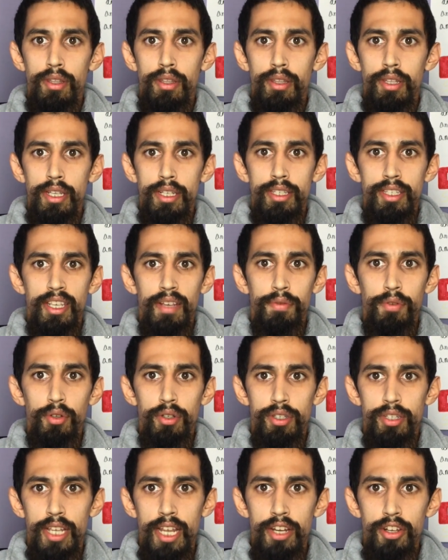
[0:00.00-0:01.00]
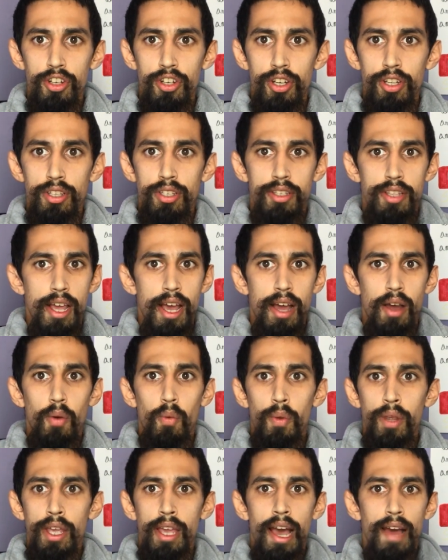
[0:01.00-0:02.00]
these civilizations that
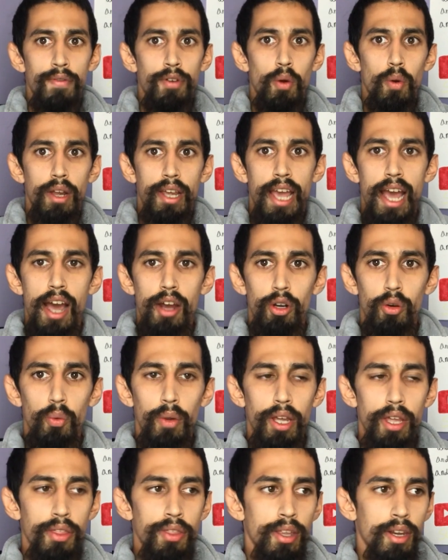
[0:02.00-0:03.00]
we have no encounter with.